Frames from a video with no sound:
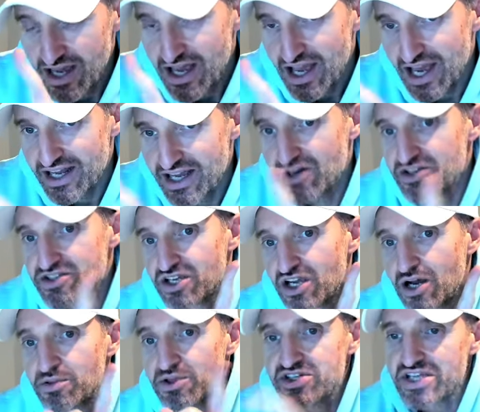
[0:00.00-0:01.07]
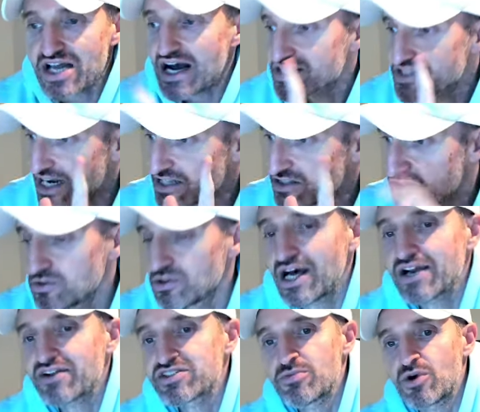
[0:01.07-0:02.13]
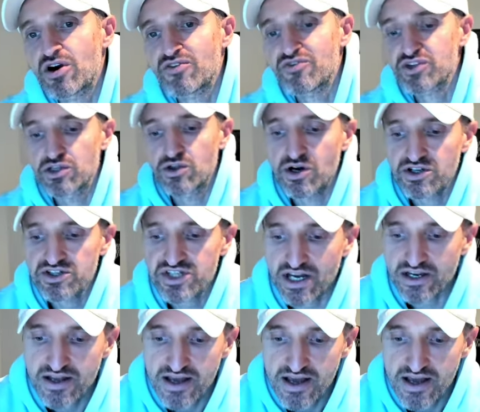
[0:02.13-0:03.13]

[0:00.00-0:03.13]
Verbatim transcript: And here's a couple of stocks that I do like tomorrow for the long side.